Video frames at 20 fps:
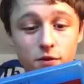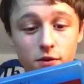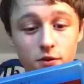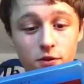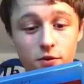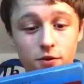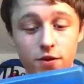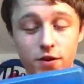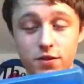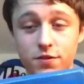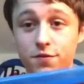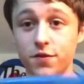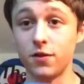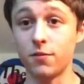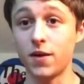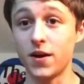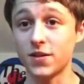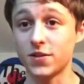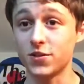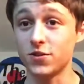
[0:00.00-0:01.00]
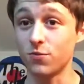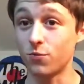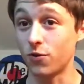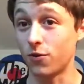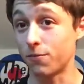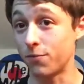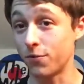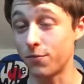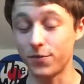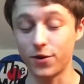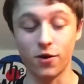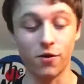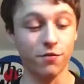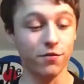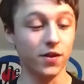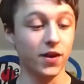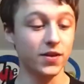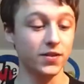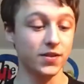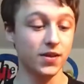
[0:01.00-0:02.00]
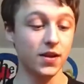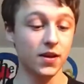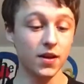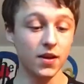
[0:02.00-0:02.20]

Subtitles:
although this film has somewhat put me off that.